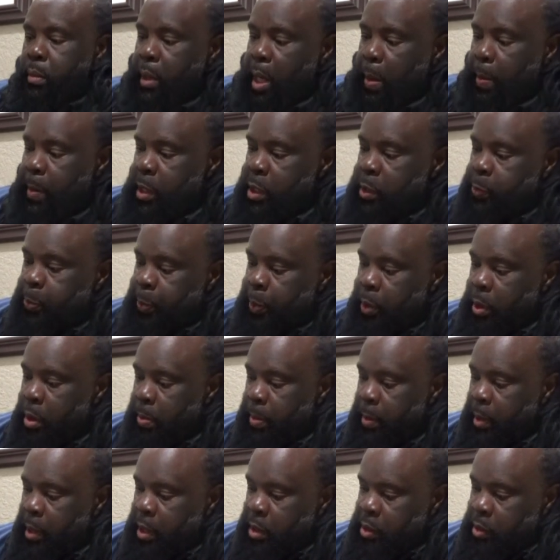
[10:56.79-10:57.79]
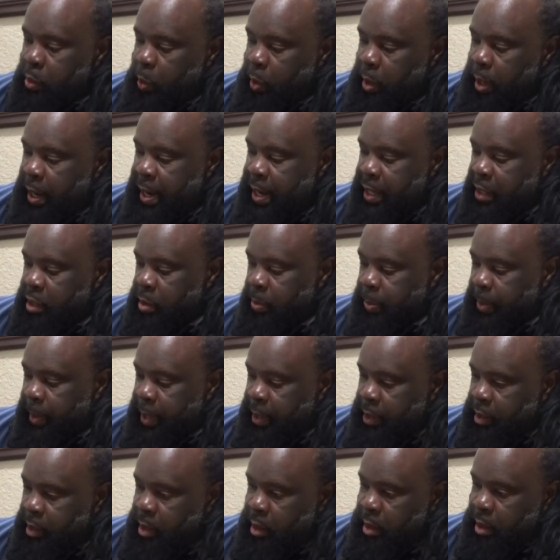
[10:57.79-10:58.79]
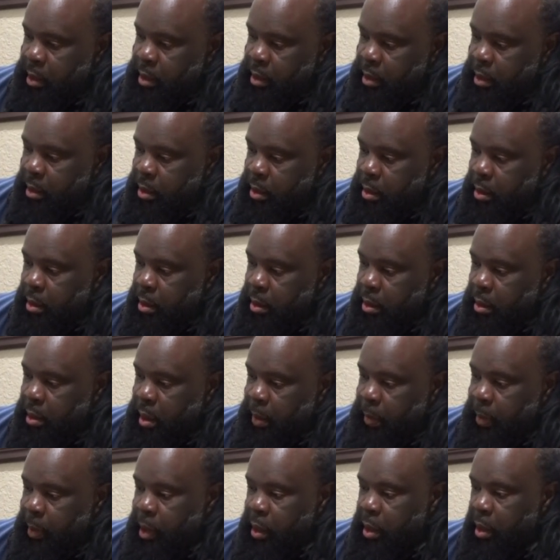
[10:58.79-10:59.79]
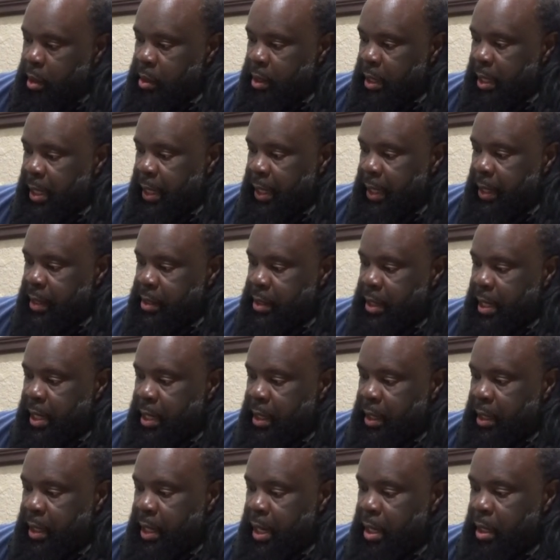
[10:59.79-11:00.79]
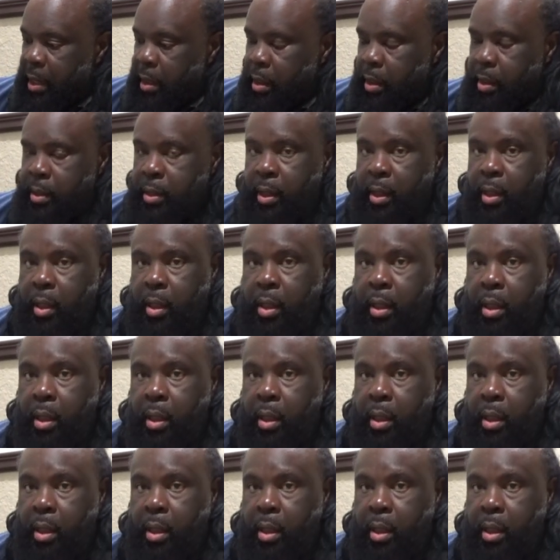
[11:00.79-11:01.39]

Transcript: I mean, it's pretty much what I expected. I mean, cause I, like I said, I kind of looked at a